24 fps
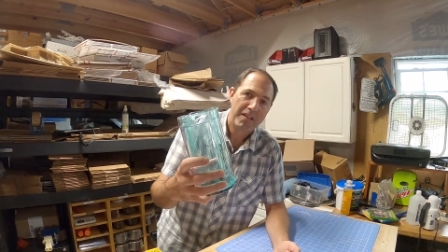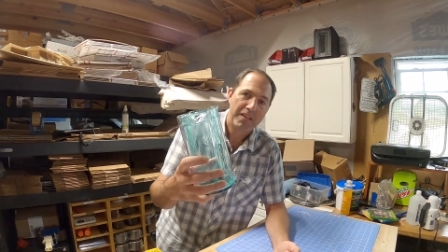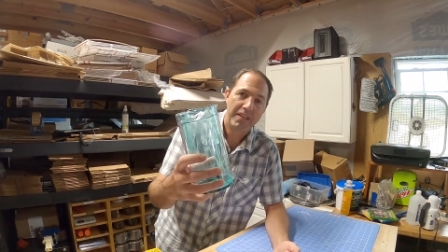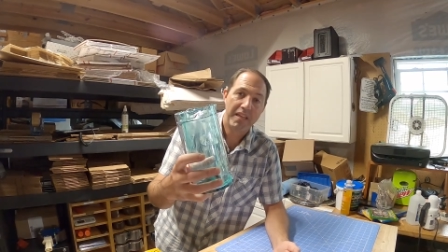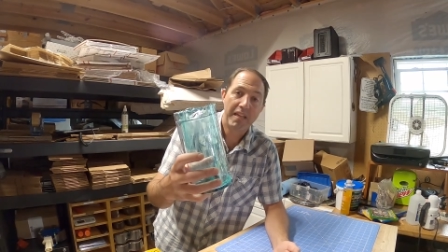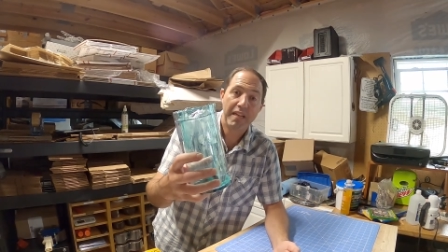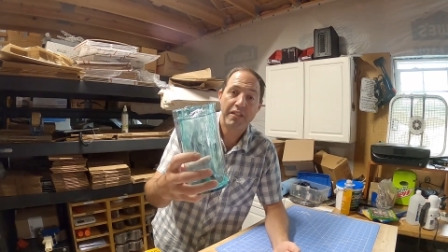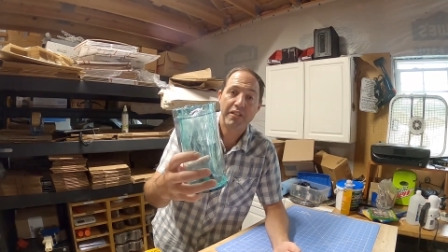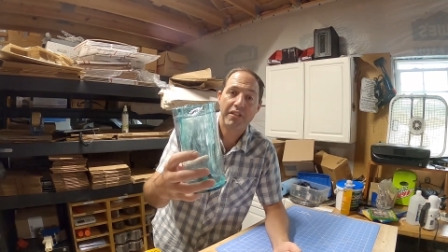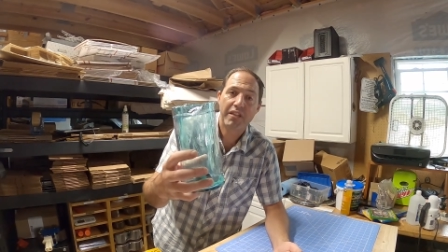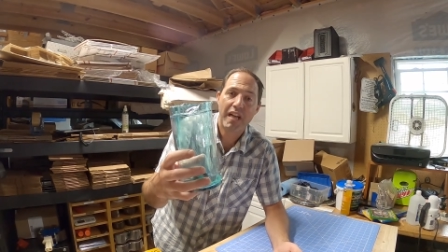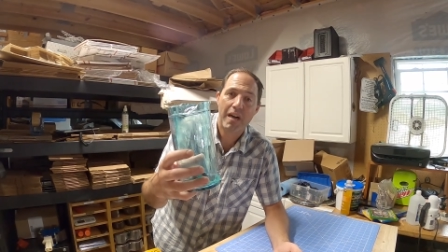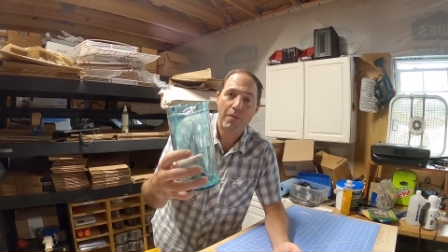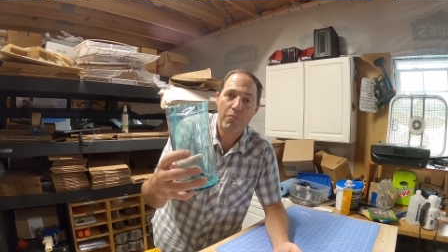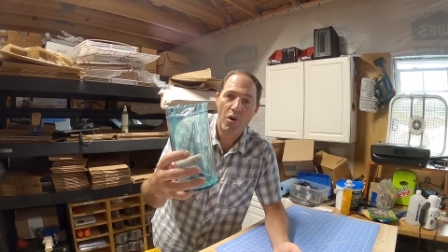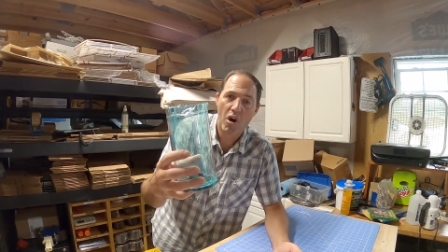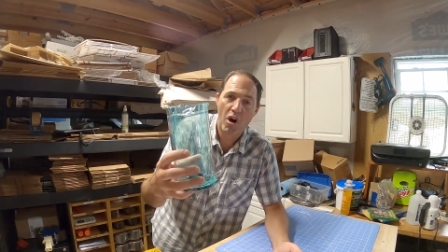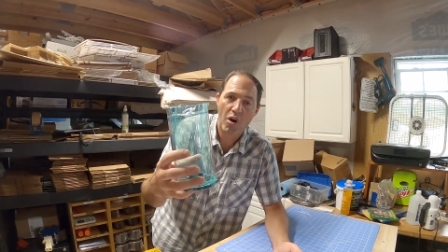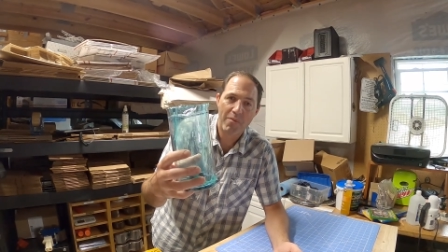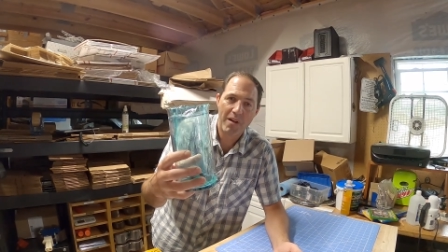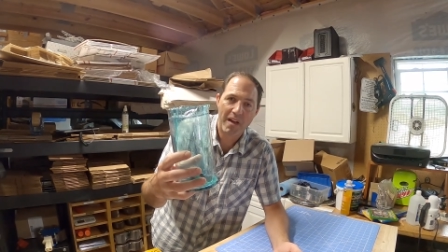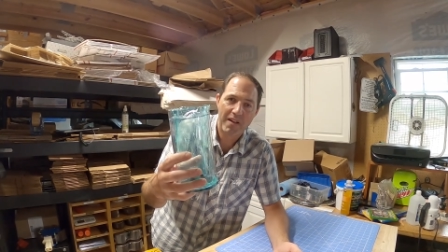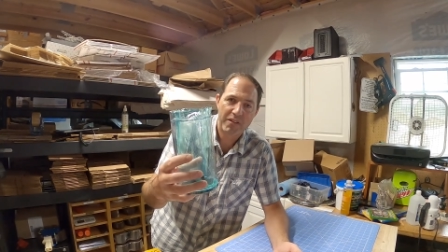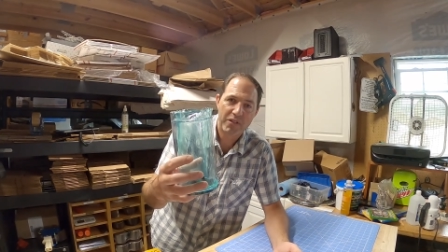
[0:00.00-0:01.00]
And then you come
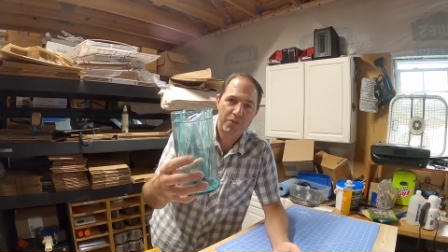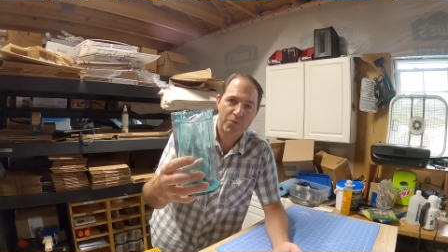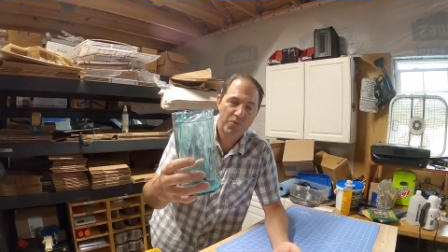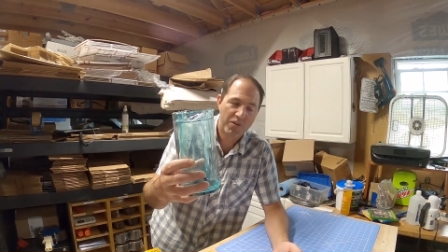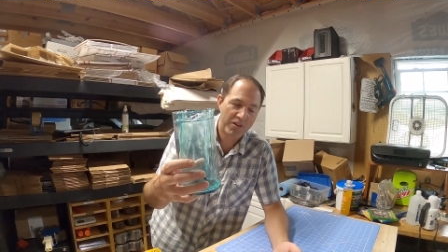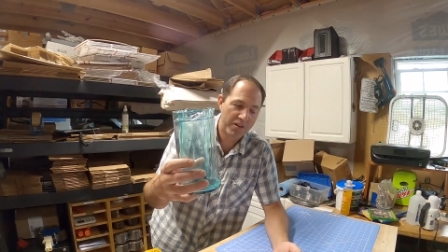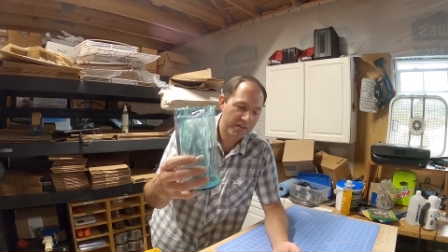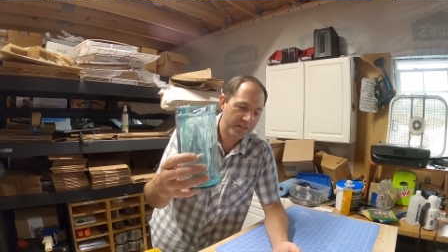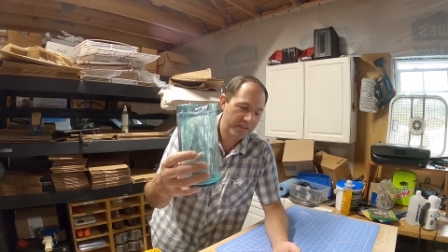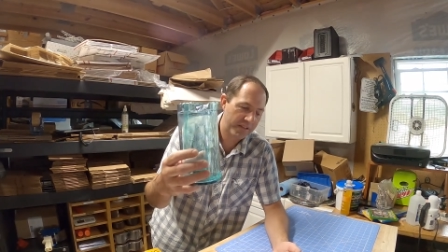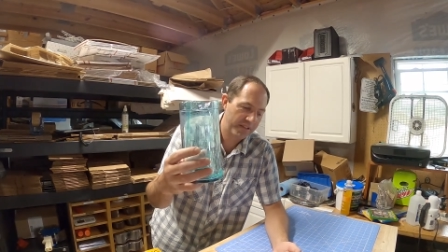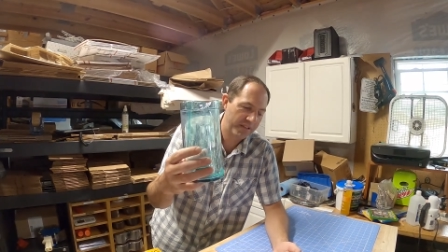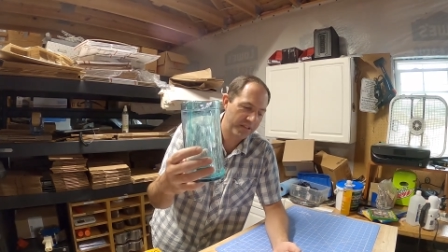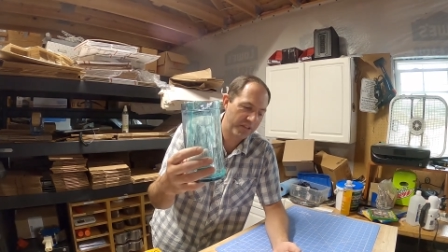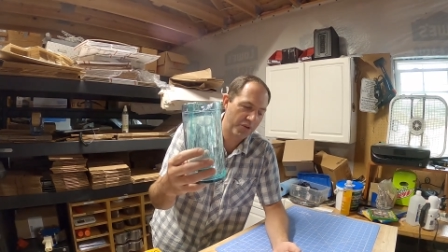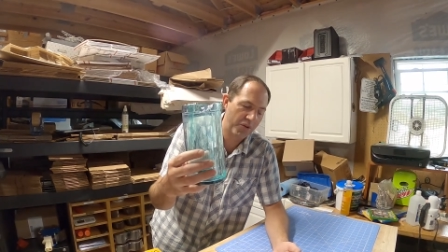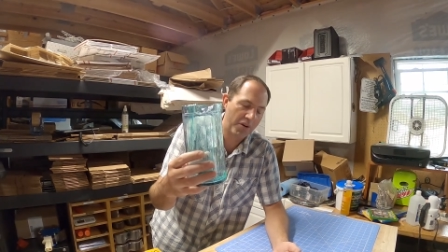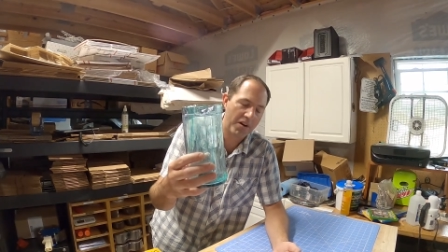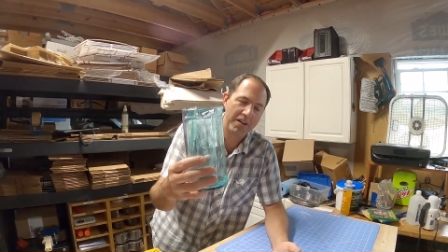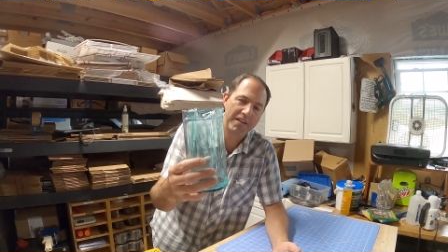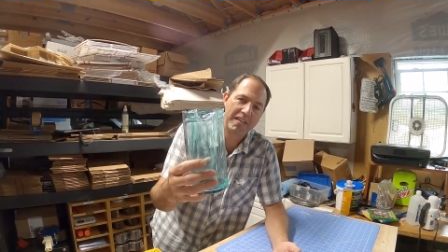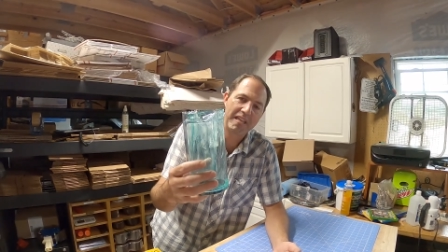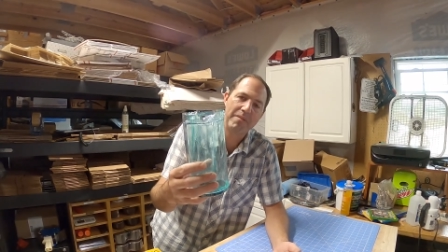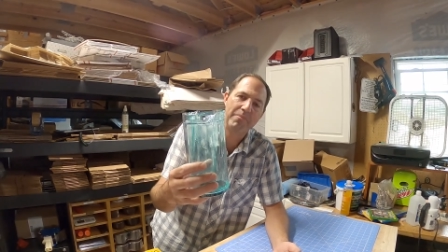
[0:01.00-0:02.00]
home after work and you go
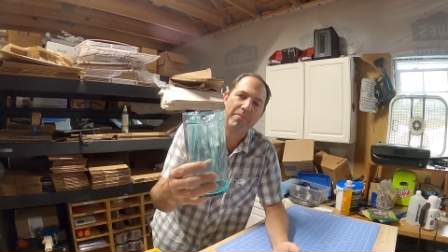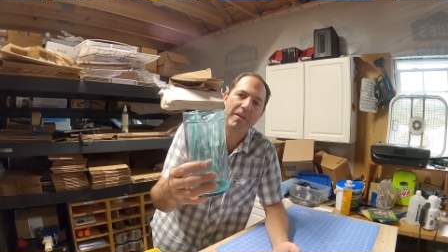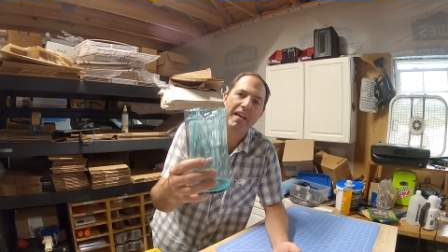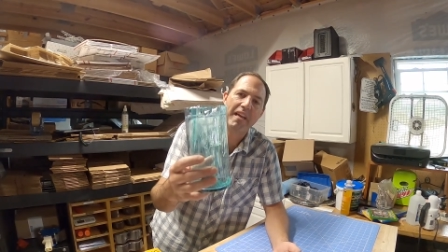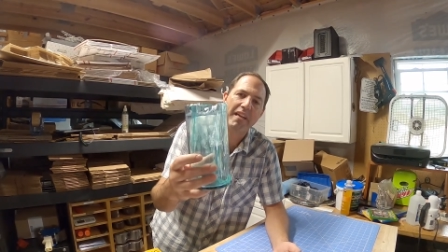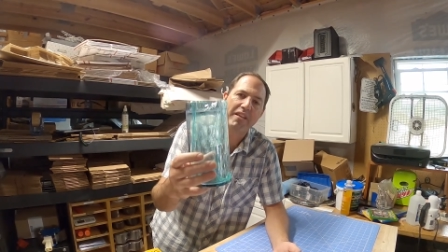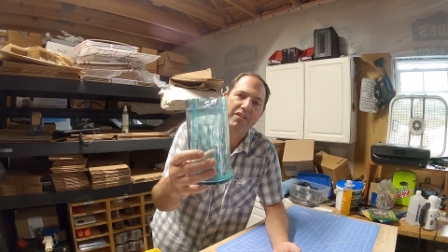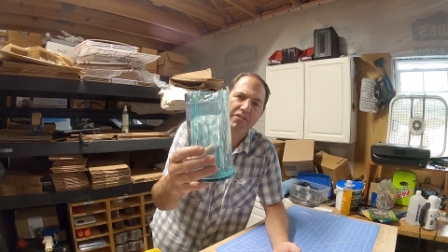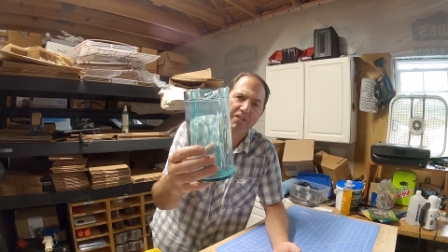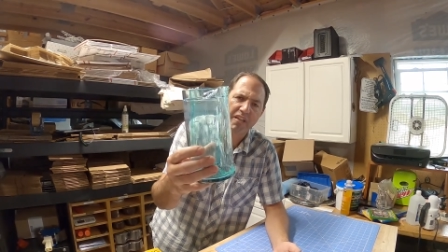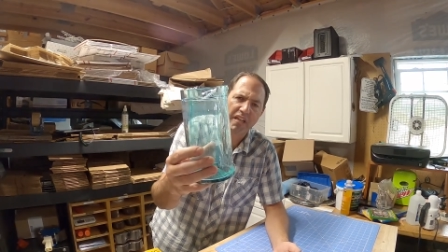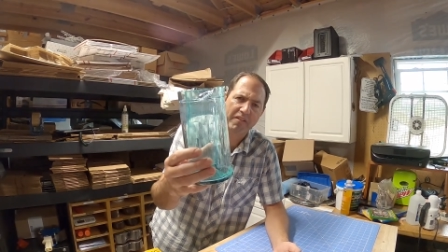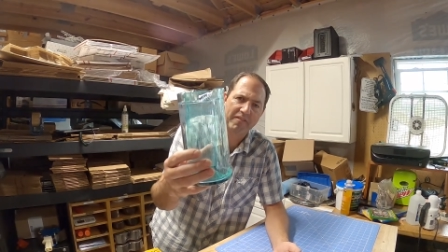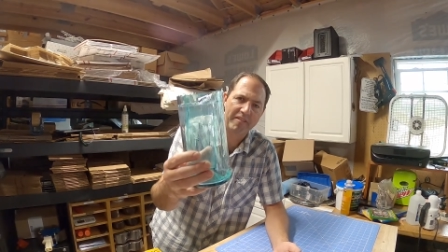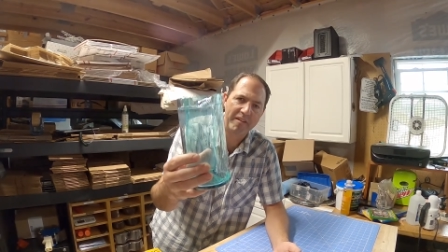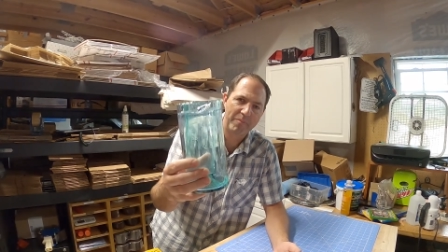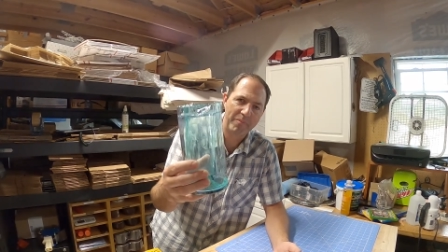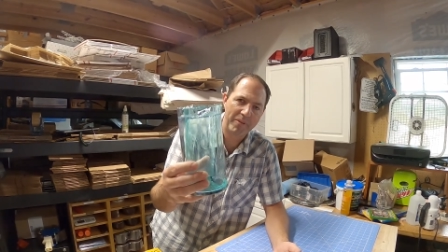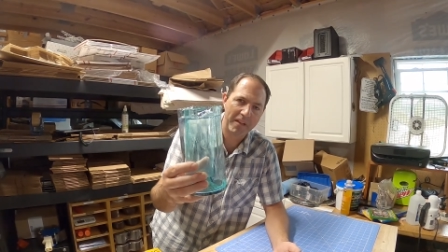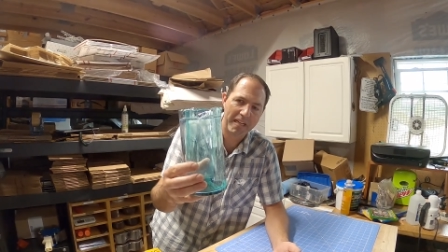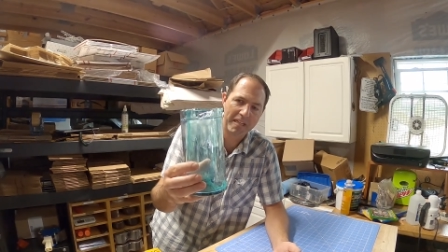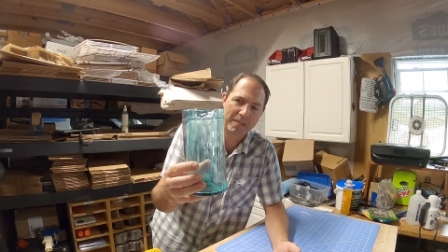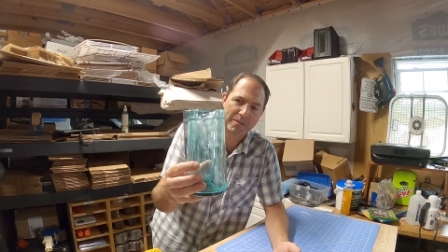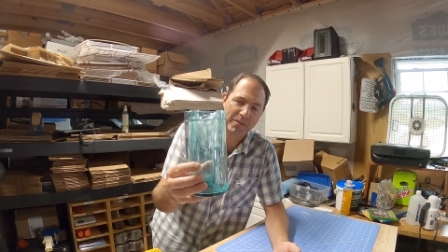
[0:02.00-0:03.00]
on eBay and you get a
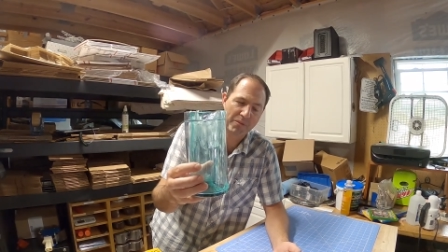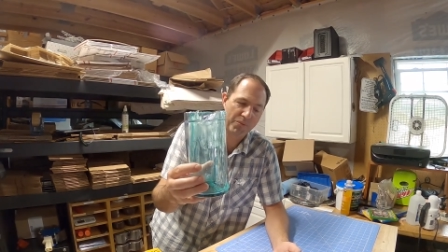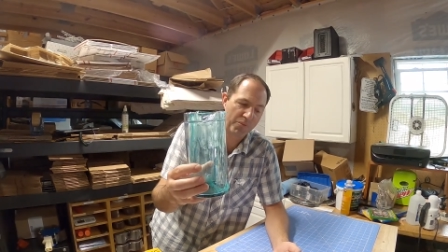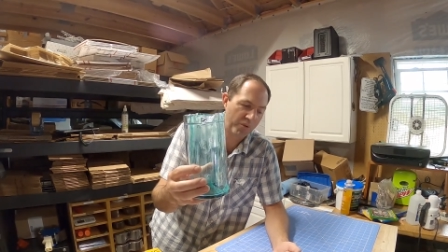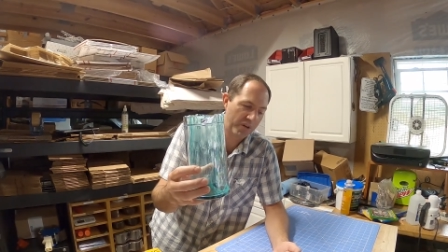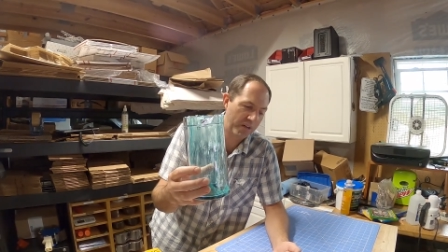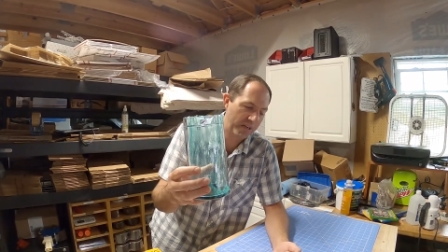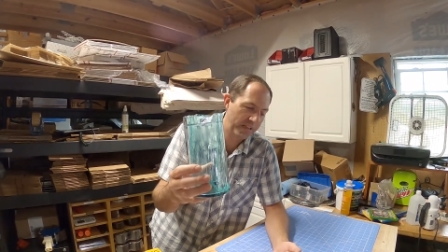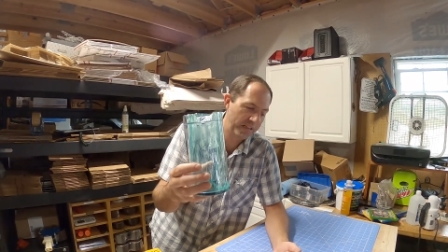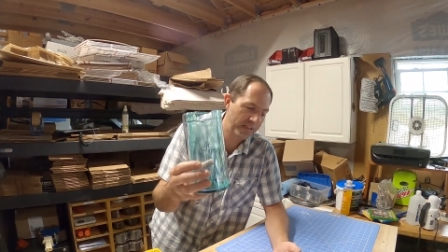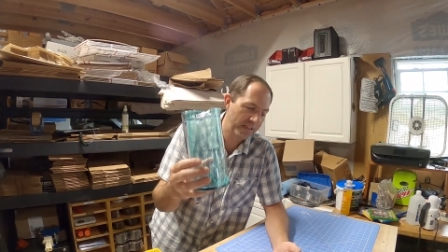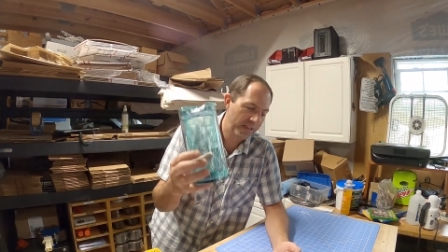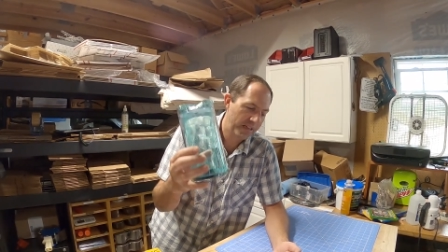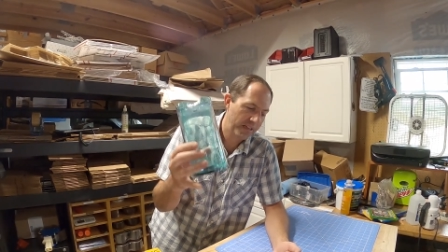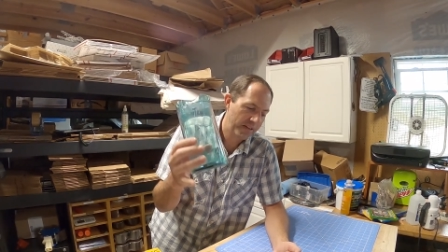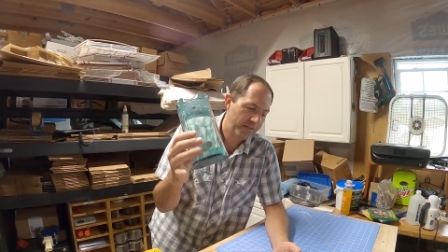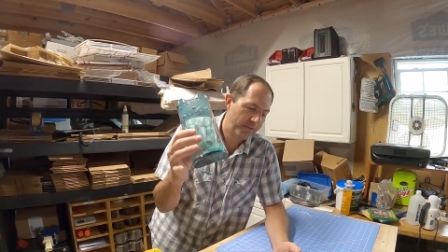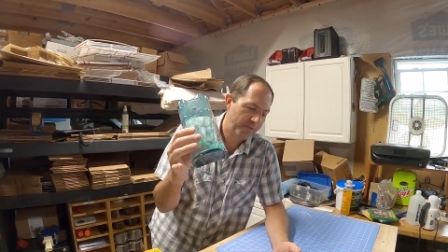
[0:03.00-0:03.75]
replacement one,